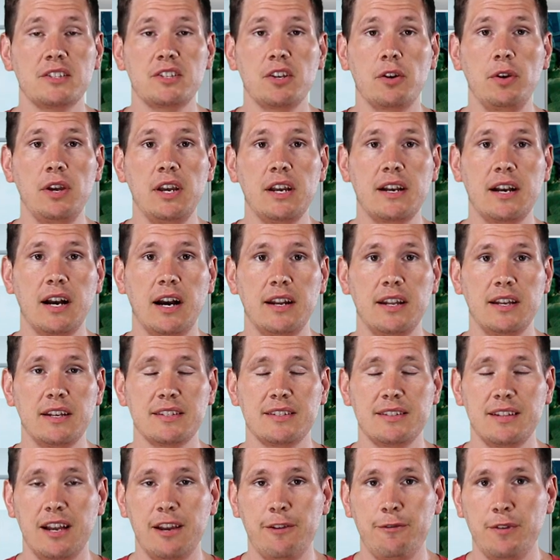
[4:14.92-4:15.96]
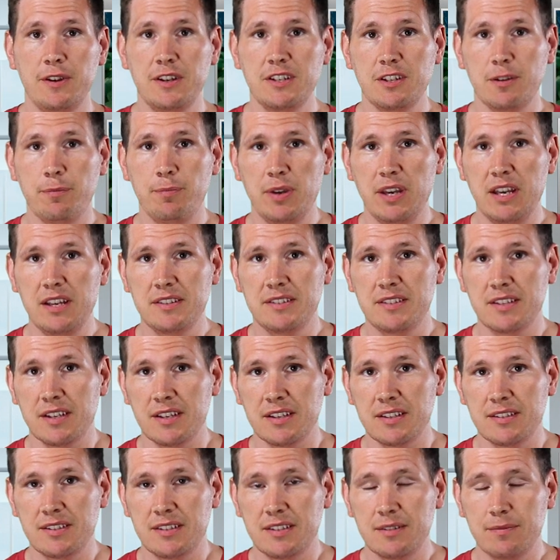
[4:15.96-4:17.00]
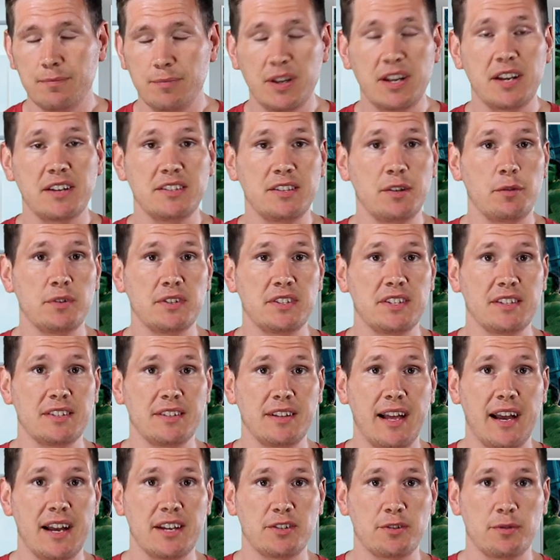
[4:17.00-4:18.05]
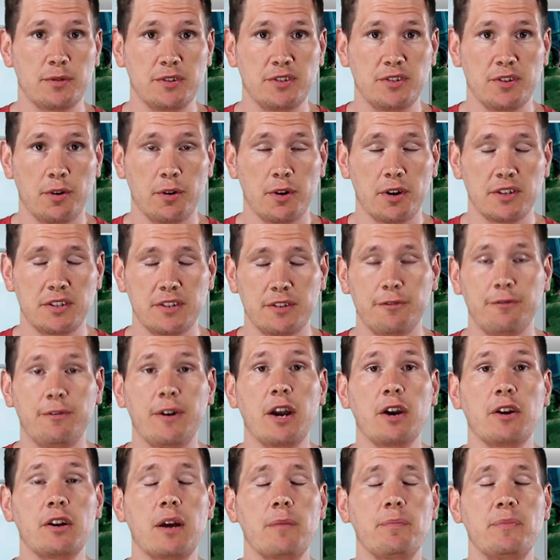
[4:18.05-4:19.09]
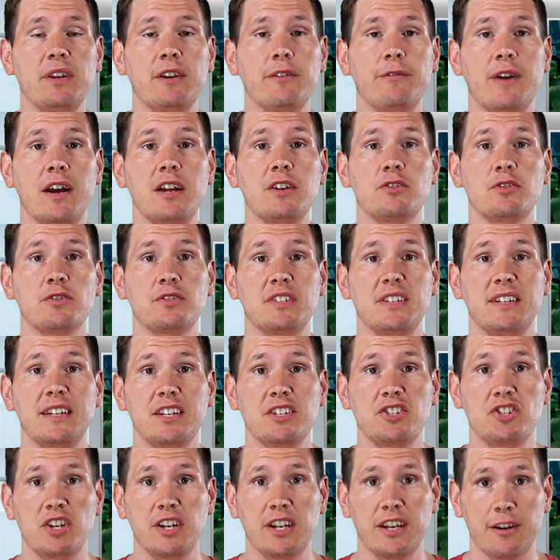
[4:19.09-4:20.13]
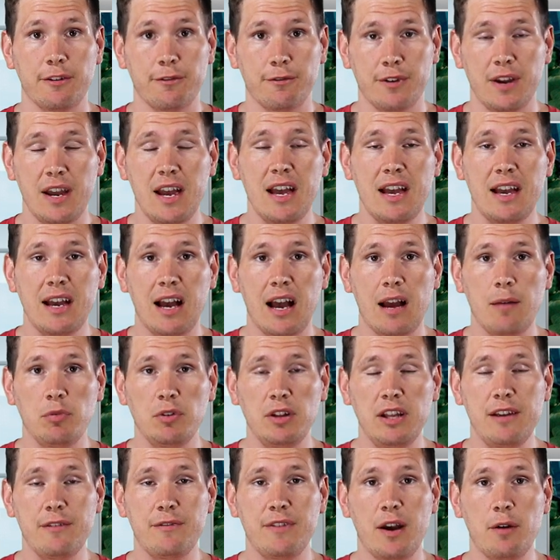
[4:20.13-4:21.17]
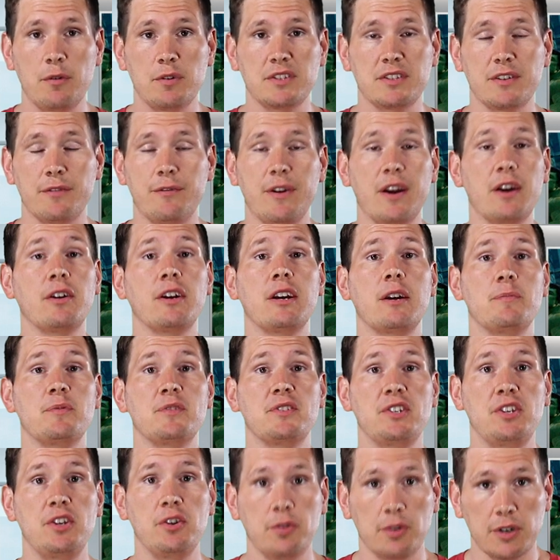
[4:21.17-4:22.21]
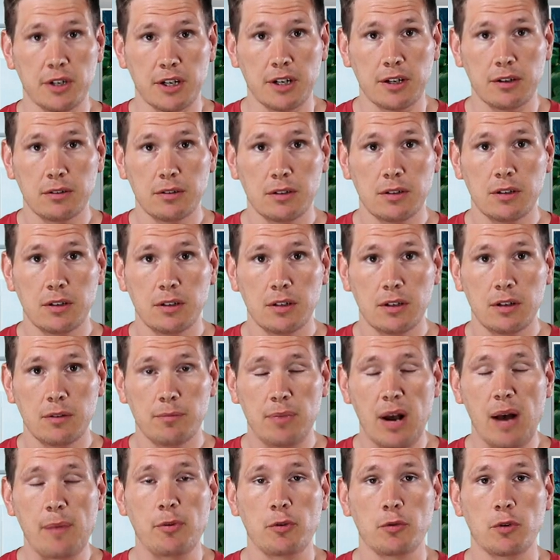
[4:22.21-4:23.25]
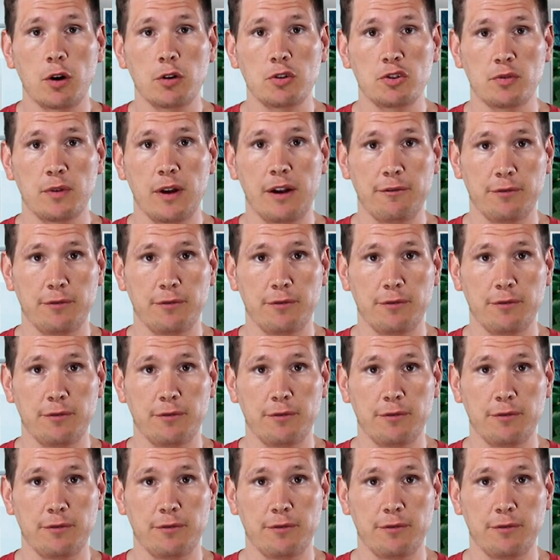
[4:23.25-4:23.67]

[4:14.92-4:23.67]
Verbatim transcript: So he cut his life into pieces because it was his last resort, fired up the Avengers Initiative. I believe that was a very obscure Papa Roach